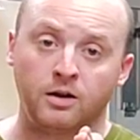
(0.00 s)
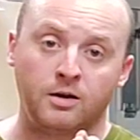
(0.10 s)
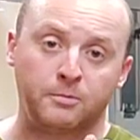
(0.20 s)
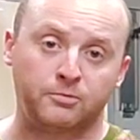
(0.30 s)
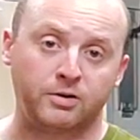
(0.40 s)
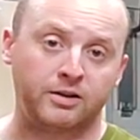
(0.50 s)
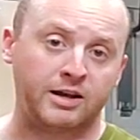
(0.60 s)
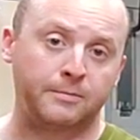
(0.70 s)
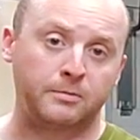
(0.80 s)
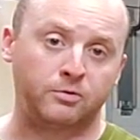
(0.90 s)
In front of the
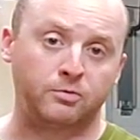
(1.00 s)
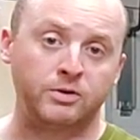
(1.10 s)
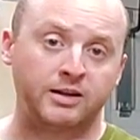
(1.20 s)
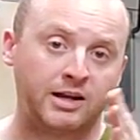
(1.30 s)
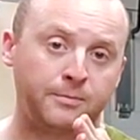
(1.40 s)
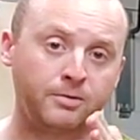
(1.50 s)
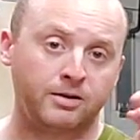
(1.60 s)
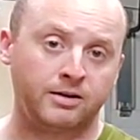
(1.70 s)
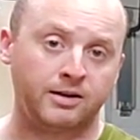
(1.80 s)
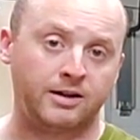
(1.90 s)
camper, between the camper
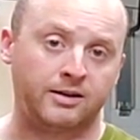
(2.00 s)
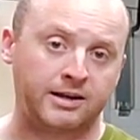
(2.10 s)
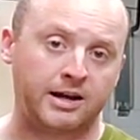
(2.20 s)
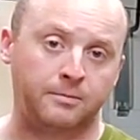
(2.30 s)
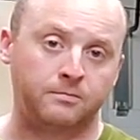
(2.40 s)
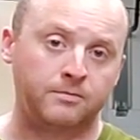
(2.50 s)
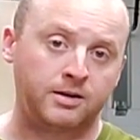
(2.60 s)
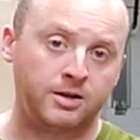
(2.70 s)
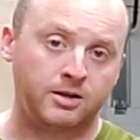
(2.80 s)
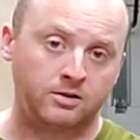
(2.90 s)
and the cab,
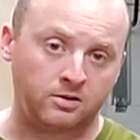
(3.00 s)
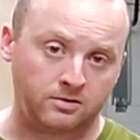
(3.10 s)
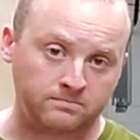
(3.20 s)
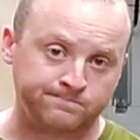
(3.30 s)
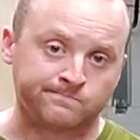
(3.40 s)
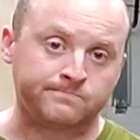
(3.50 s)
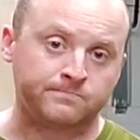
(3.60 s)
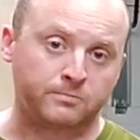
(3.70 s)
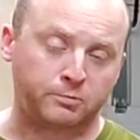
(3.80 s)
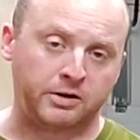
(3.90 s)

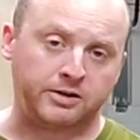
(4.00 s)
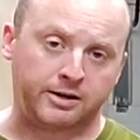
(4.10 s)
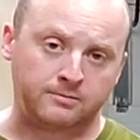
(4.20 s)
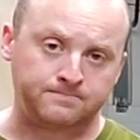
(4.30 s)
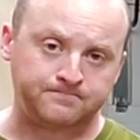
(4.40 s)
spare tire.